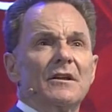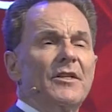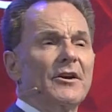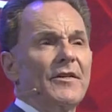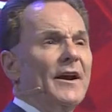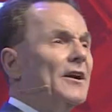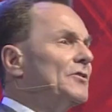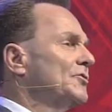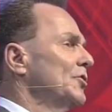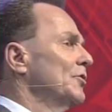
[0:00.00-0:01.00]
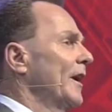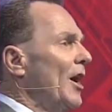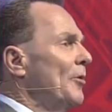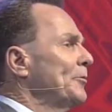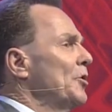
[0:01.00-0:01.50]
They're there to
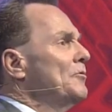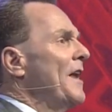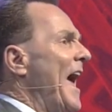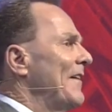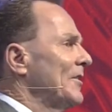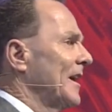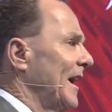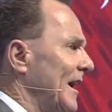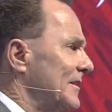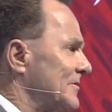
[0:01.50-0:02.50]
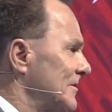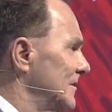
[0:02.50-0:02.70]
help you navigate